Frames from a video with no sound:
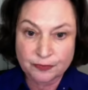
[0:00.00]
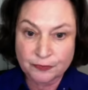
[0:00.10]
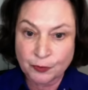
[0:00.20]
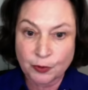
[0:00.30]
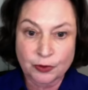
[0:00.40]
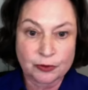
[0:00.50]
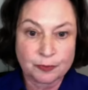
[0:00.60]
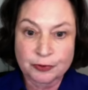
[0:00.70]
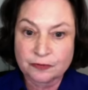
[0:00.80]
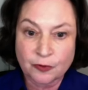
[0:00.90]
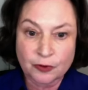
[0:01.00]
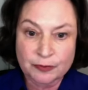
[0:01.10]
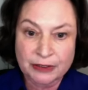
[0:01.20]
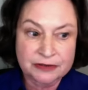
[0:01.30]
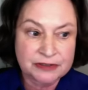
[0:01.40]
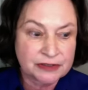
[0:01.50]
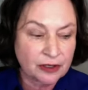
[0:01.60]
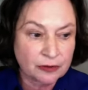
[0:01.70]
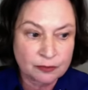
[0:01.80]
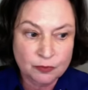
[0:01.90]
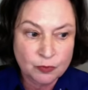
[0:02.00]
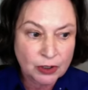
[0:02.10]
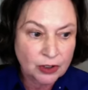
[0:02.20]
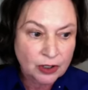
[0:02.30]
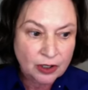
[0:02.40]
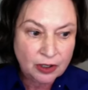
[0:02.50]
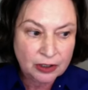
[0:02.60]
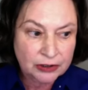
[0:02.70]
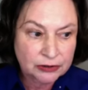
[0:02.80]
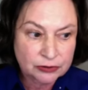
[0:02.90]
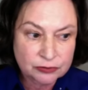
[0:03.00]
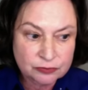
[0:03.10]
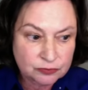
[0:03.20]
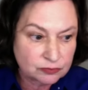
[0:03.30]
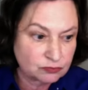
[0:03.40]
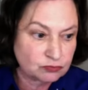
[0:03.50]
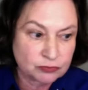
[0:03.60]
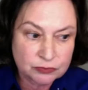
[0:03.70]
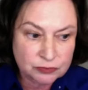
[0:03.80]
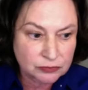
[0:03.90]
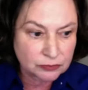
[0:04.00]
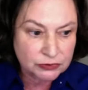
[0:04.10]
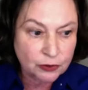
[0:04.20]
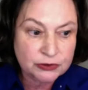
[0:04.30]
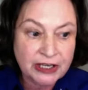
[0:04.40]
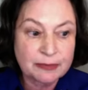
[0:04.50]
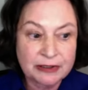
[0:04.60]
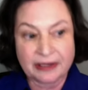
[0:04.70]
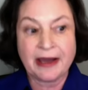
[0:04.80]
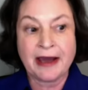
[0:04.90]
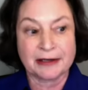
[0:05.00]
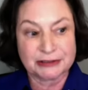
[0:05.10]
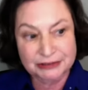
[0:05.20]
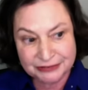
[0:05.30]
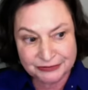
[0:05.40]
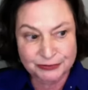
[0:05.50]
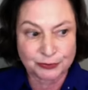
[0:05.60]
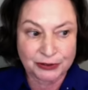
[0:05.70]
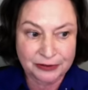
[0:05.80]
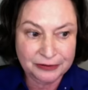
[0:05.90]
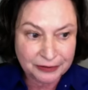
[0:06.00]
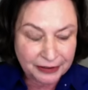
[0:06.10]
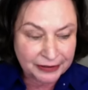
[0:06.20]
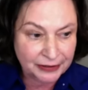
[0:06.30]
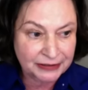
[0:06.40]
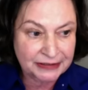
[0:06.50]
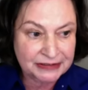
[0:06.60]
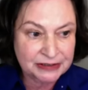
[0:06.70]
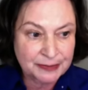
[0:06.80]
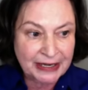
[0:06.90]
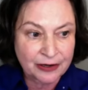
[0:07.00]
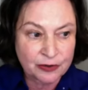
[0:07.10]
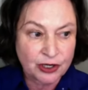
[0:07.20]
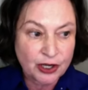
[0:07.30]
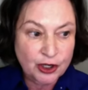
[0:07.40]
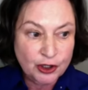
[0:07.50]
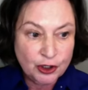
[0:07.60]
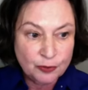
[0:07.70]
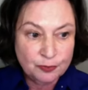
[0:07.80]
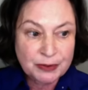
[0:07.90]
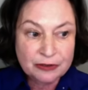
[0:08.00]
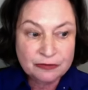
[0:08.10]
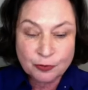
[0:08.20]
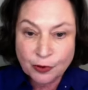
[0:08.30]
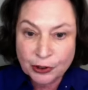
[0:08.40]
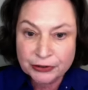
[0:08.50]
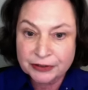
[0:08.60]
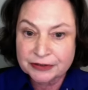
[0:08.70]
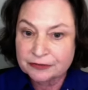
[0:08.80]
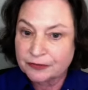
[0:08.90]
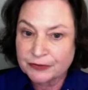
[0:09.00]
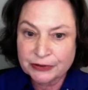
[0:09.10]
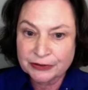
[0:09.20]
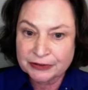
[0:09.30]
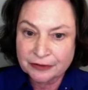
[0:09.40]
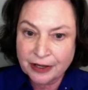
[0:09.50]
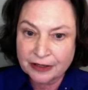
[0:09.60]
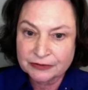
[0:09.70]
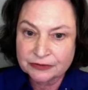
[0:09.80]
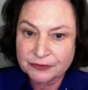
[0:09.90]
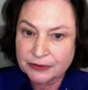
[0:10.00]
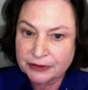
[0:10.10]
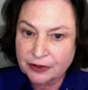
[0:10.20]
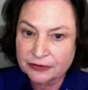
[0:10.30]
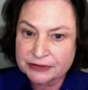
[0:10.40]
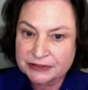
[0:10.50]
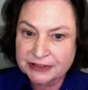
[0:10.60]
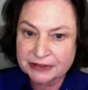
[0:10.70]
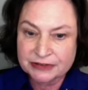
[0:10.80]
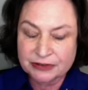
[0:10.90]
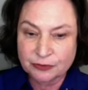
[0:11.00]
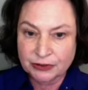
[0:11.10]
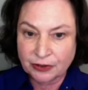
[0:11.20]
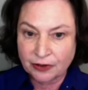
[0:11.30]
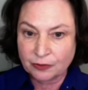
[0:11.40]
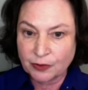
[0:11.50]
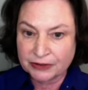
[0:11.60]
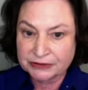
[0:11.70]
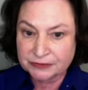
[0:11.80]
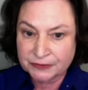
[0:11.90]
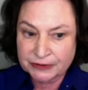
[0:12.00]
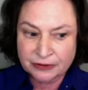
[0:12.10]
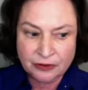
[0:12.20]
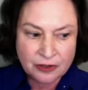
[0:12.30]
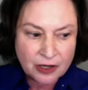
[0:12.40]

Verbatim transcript: for performing some uh, totemic act, if you will. Uh, it's about being rewarded and feeling loved and feeling all these things that we all want to feel